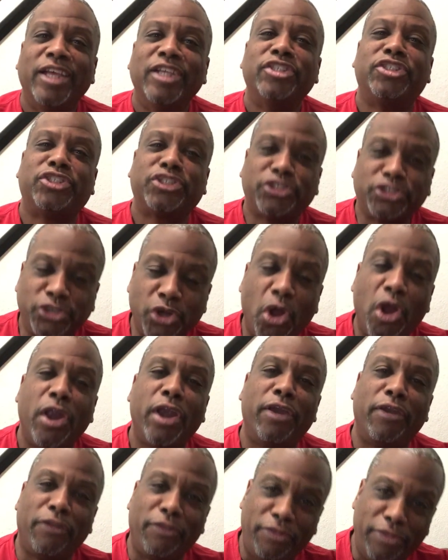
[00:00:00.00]

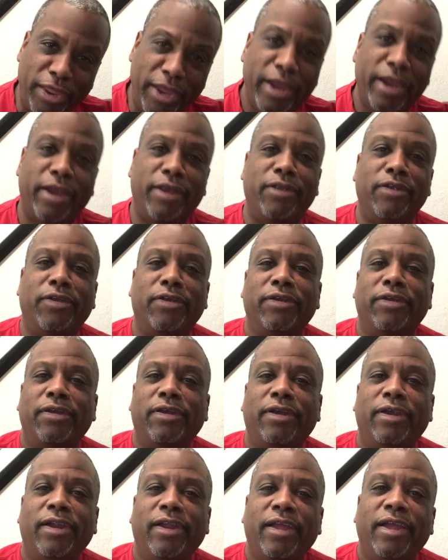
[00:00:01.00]
Start there.
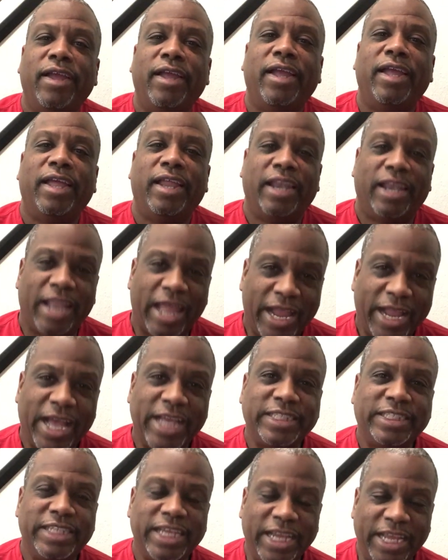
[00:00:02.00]
Like
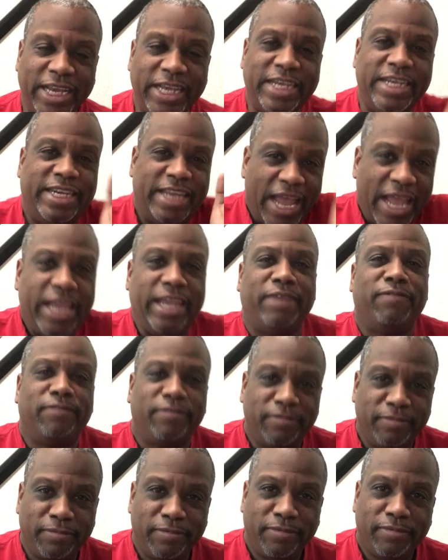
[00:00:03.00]
I said, date,
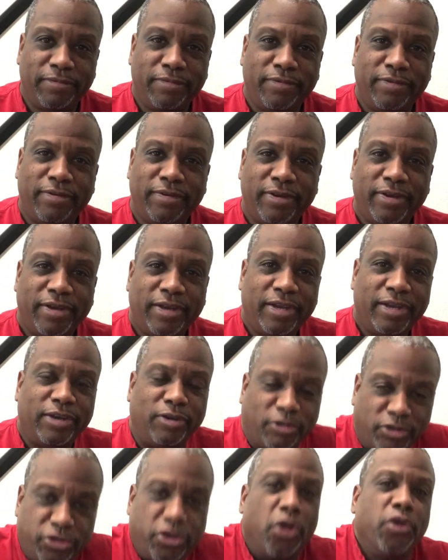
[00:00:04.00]

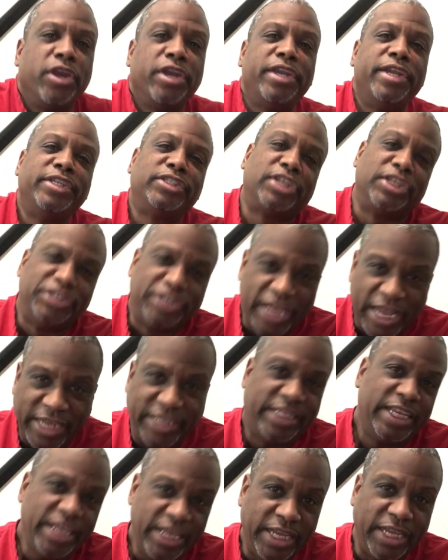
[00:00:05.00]
turn it into
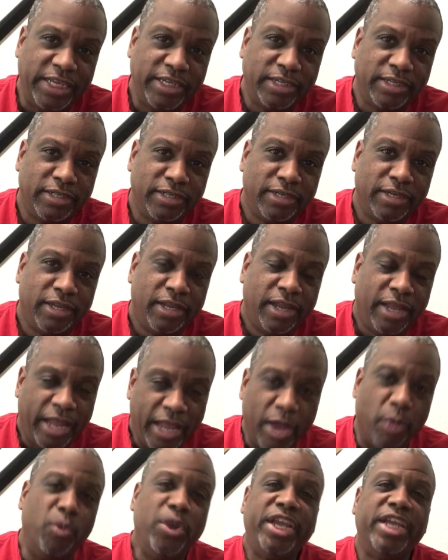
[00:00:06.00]
dating,
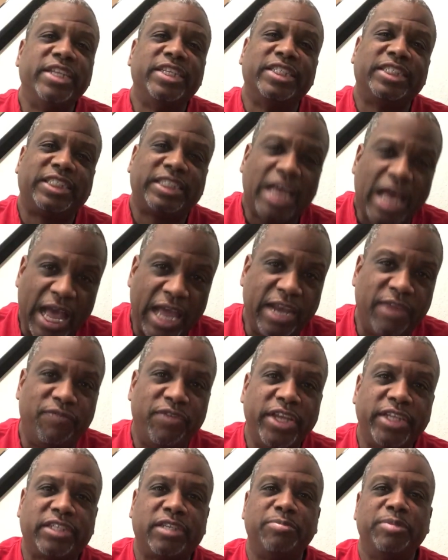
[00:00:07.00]
and we can decide
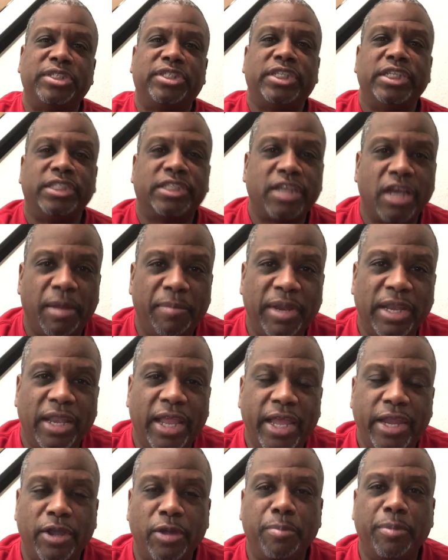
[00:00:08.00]
if intimacy is coming
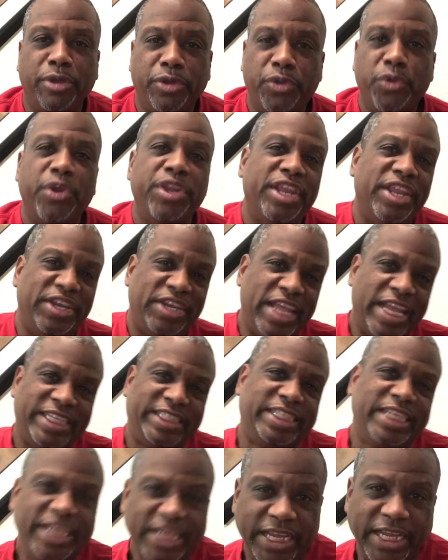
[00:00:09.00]
later. But during the
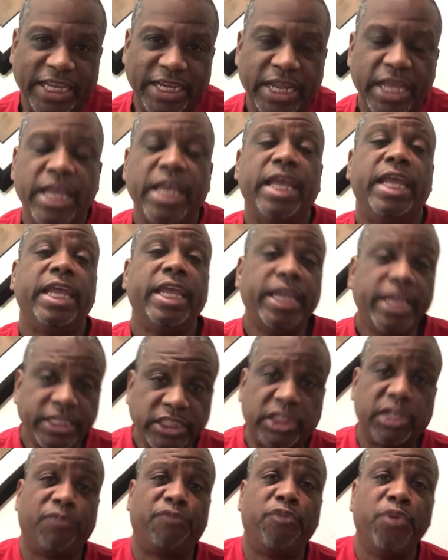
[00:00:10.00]
dating
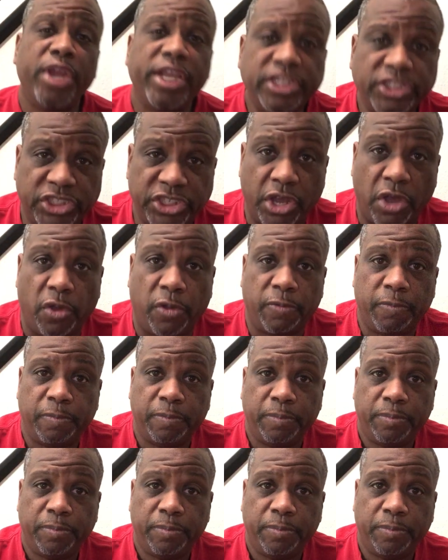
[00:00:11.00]
is the friend zone.